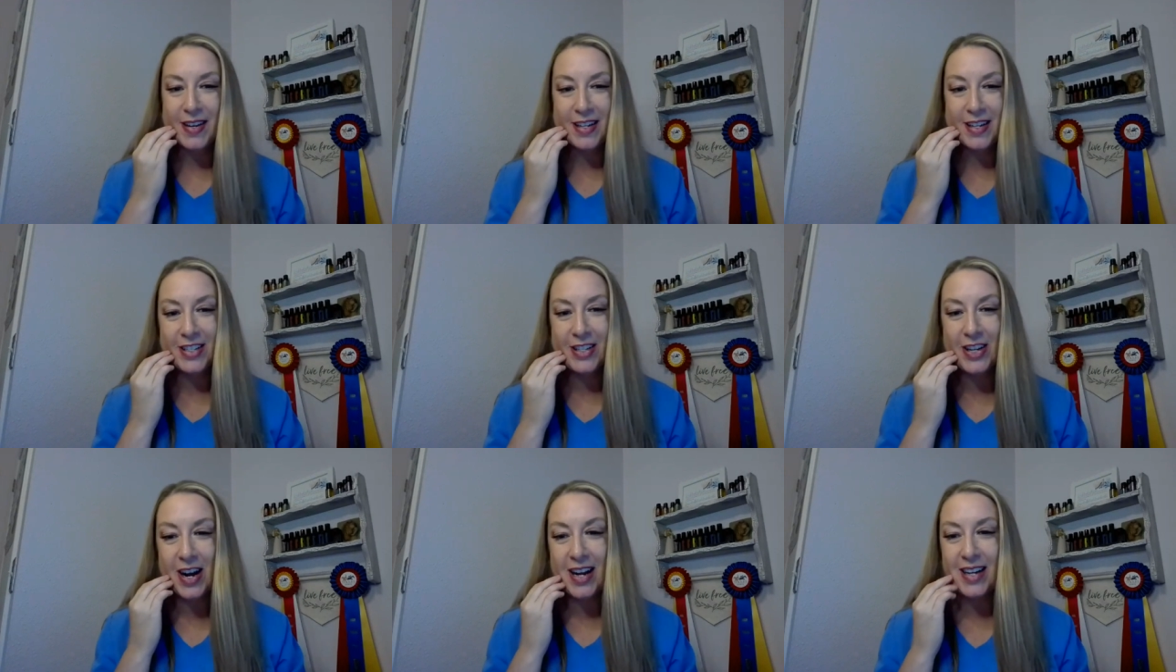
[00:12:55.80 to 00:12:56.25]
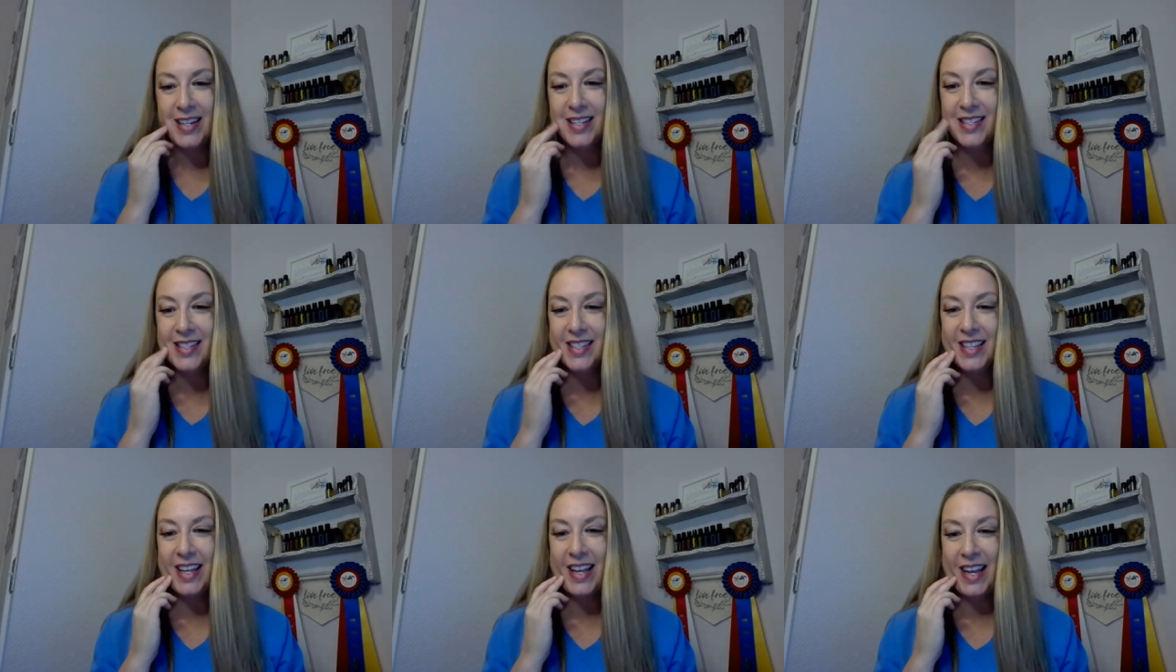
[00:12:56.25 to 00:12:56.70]
when you're trying
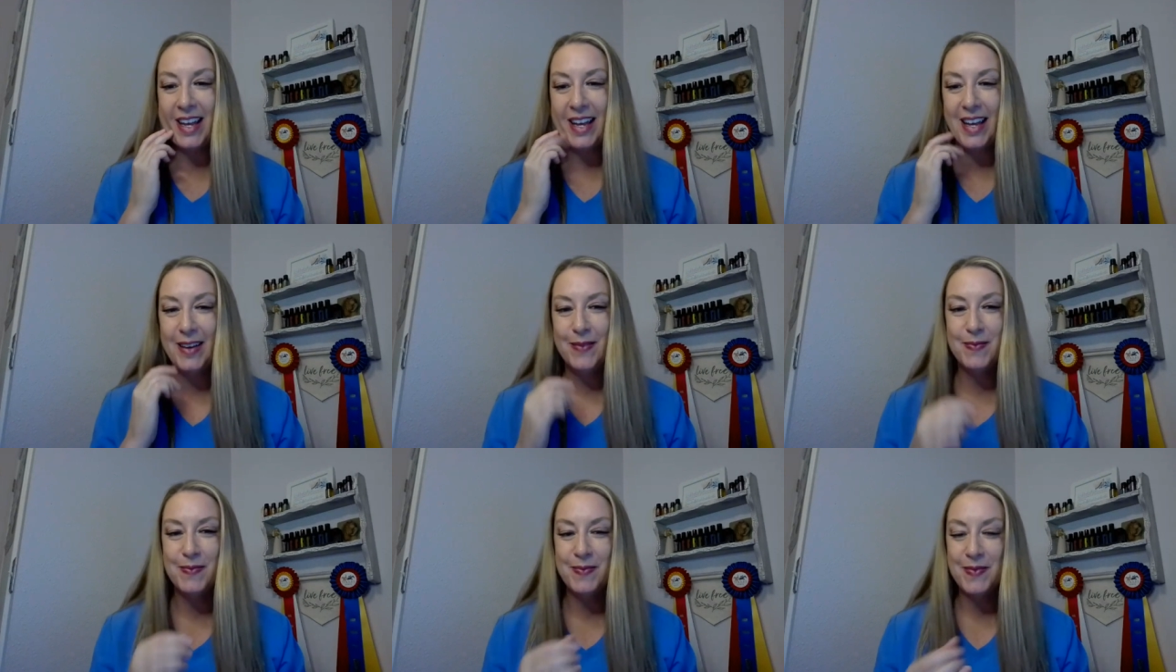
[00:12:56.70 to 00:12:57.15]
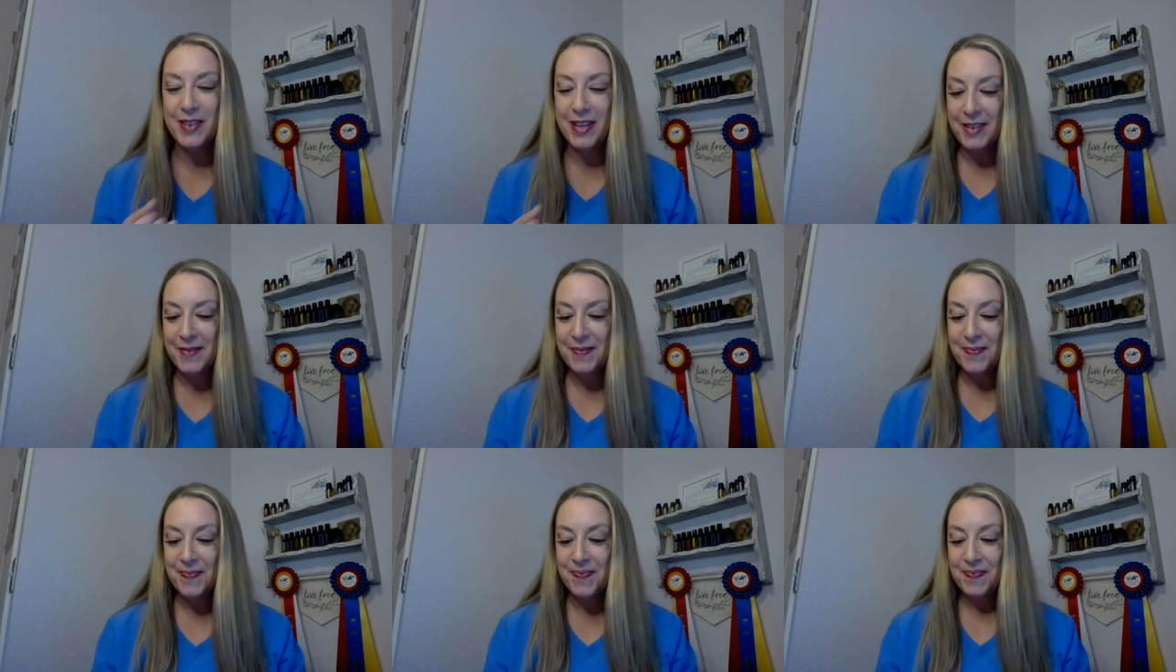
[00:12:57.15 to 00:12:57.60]
to sleep
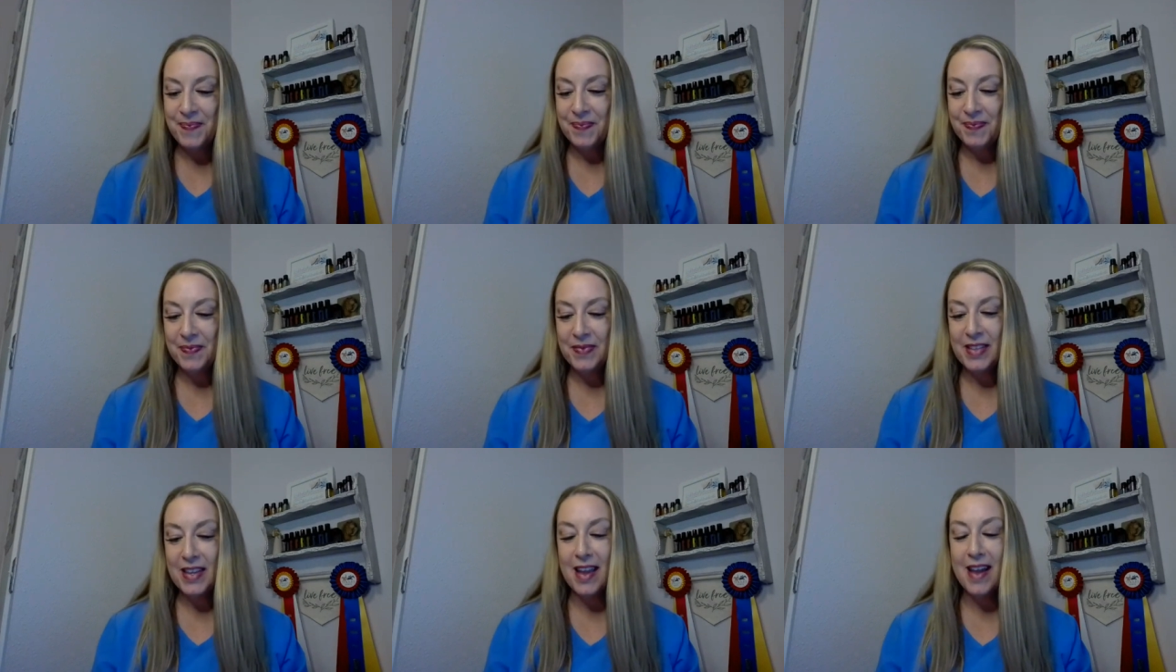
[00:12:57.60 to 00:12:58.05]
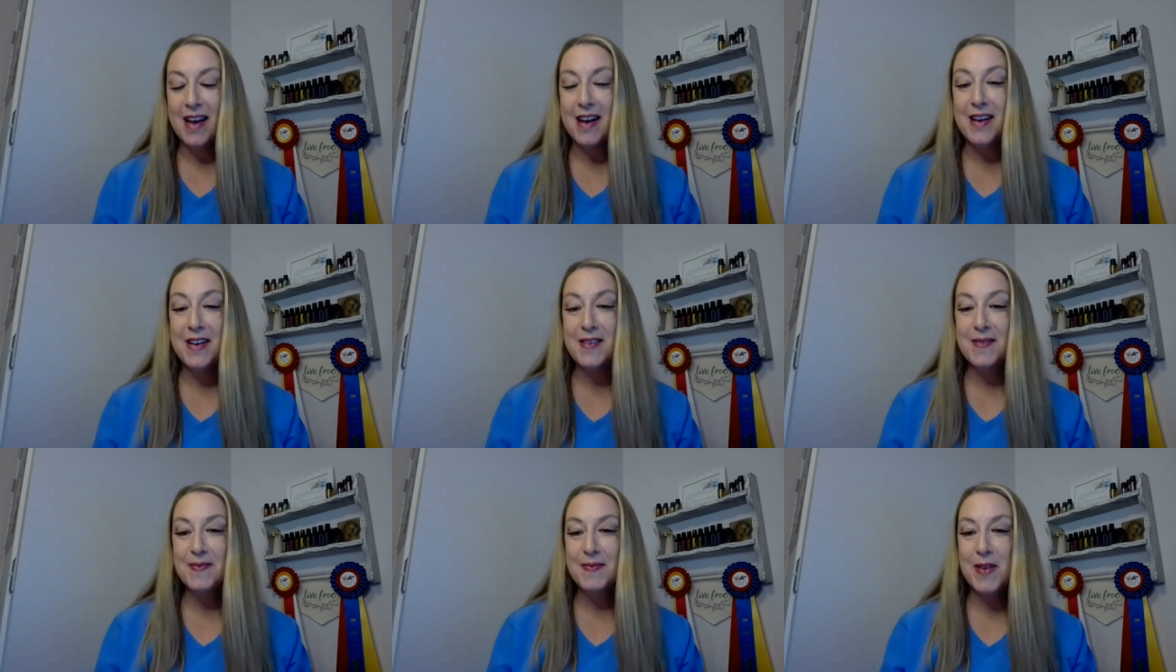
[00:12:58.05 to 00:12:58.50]
uh,